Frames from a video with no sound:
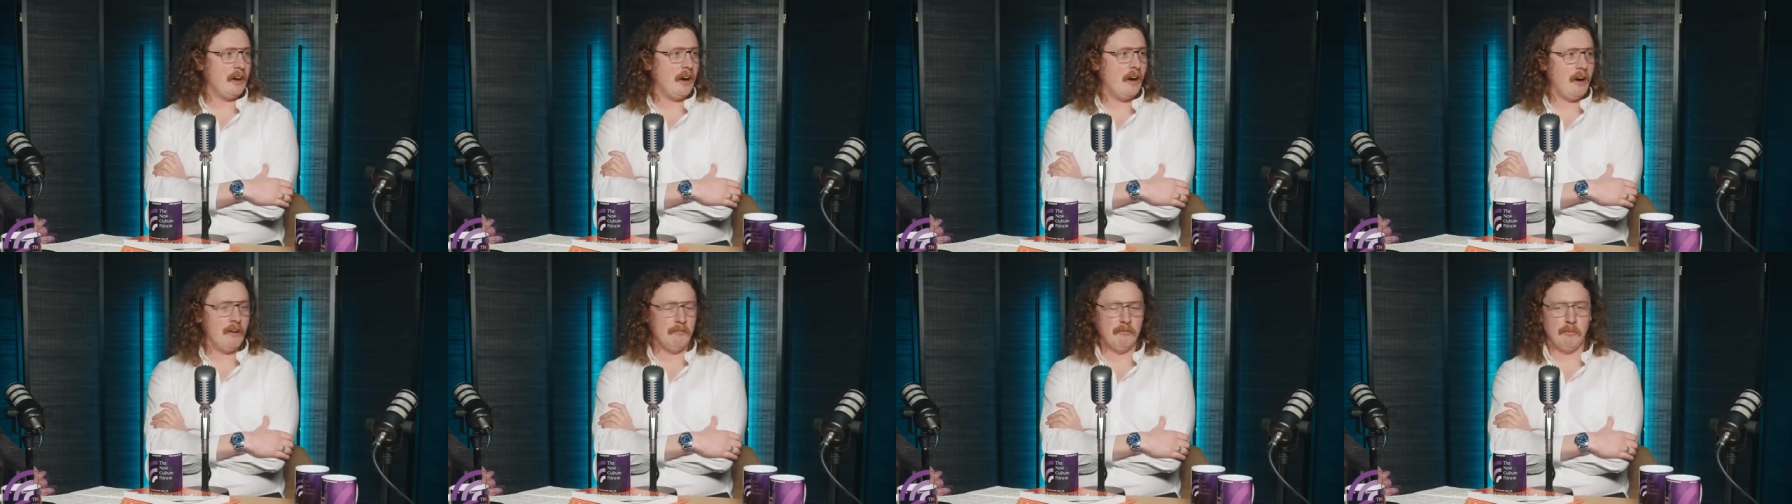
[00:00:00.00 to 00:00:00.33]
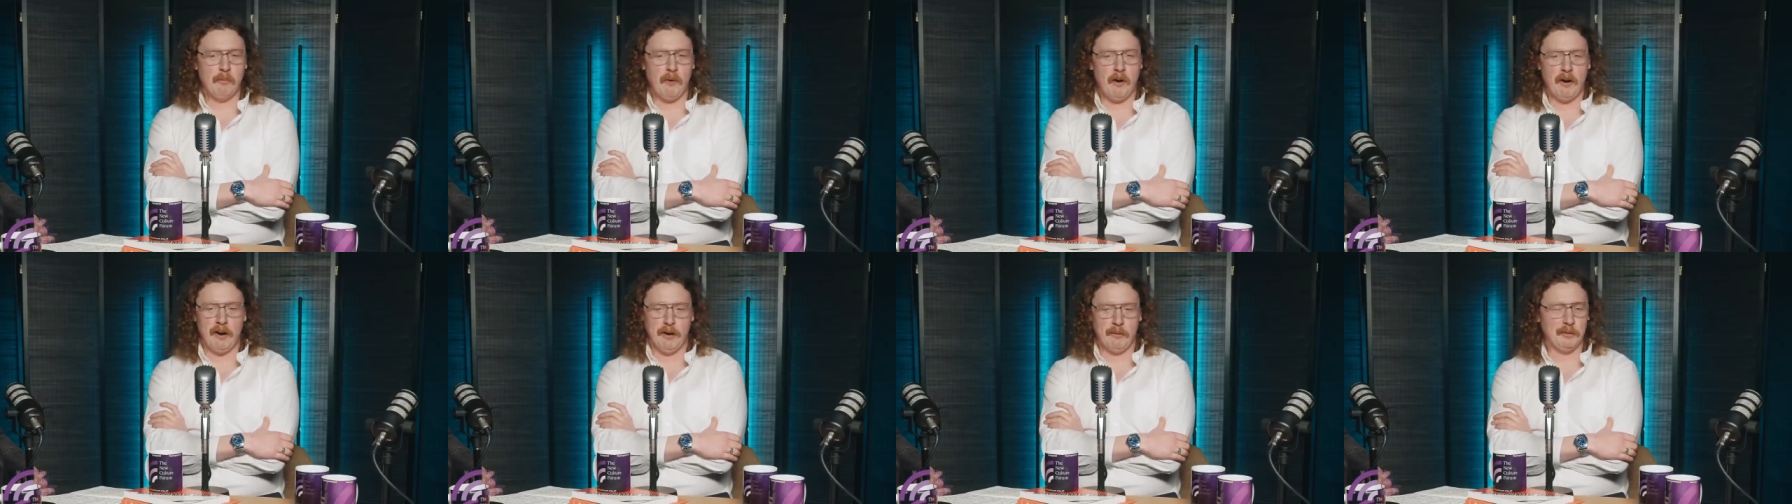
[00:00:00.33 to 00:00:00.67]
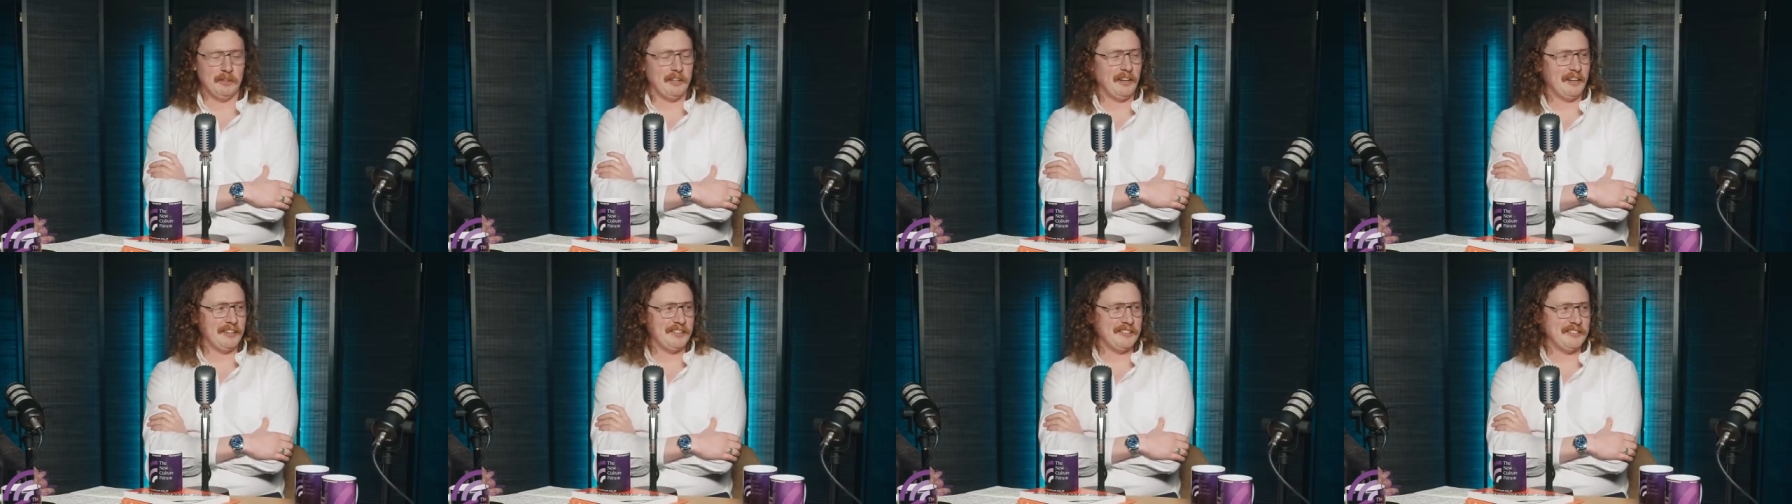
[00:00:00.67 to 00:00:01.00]
of what I
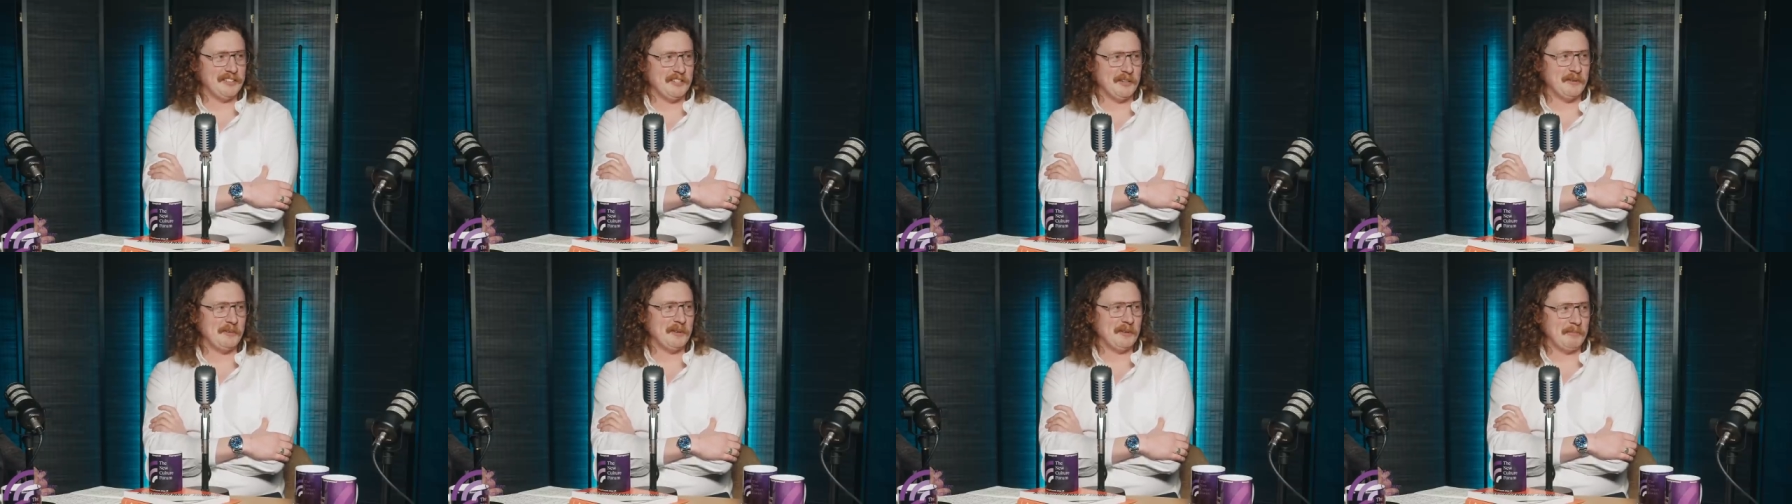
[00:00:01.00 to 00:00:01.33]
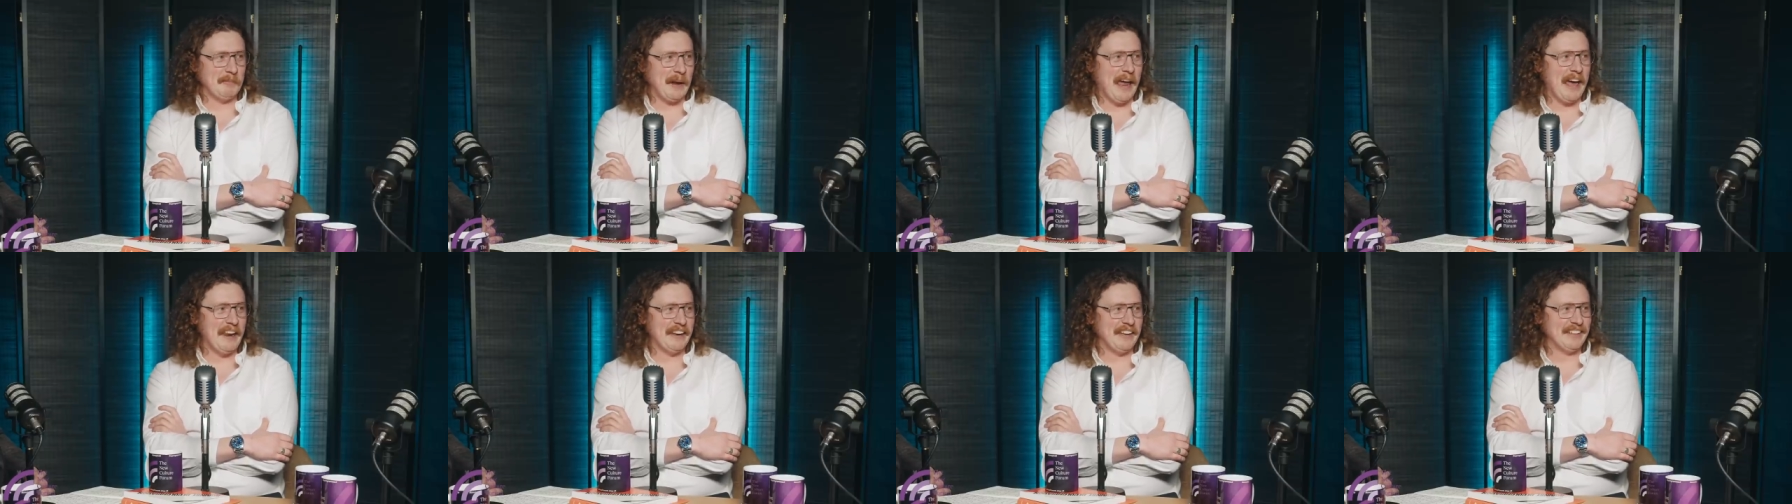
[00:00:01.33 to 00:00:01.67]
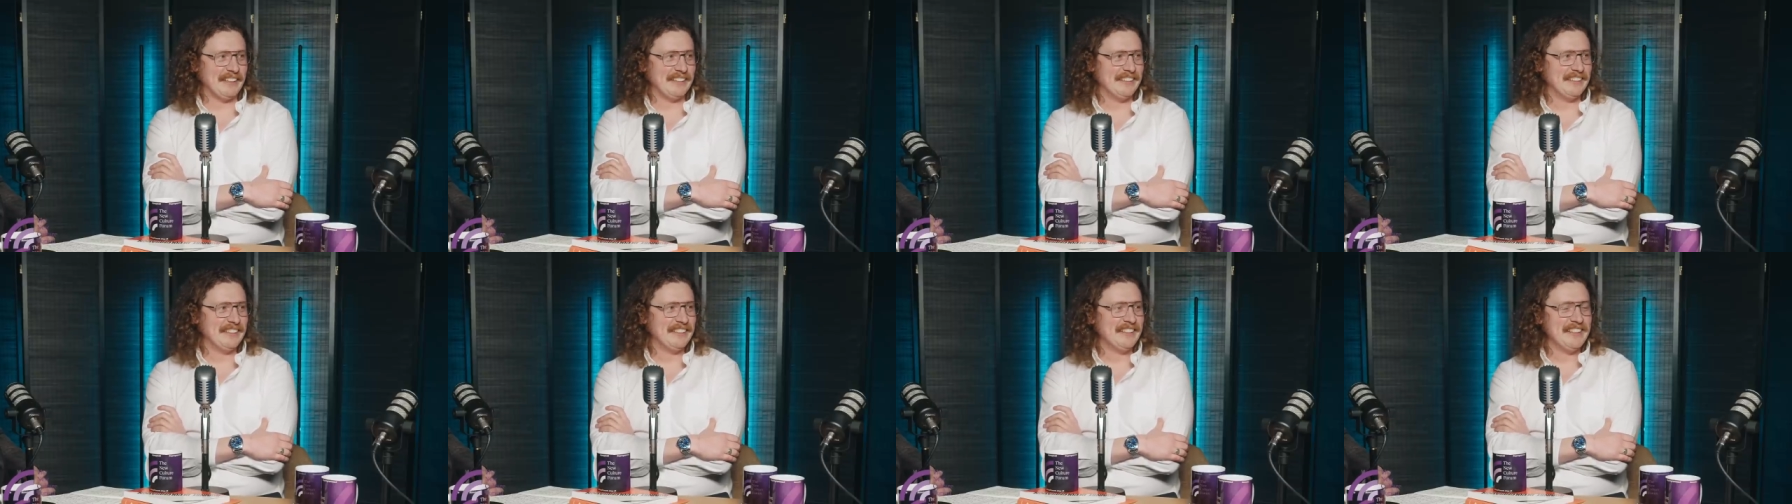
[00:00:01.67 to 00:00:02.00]
would like to do with
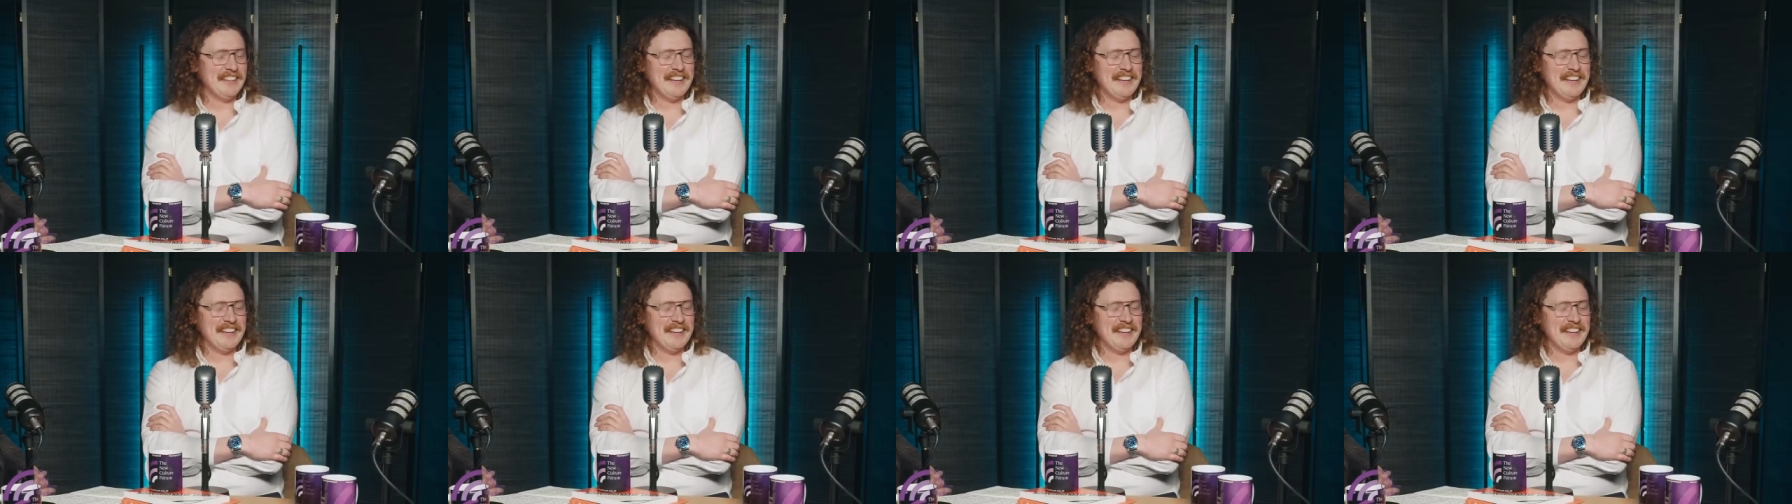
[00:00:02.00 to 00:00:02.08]
planning hmm.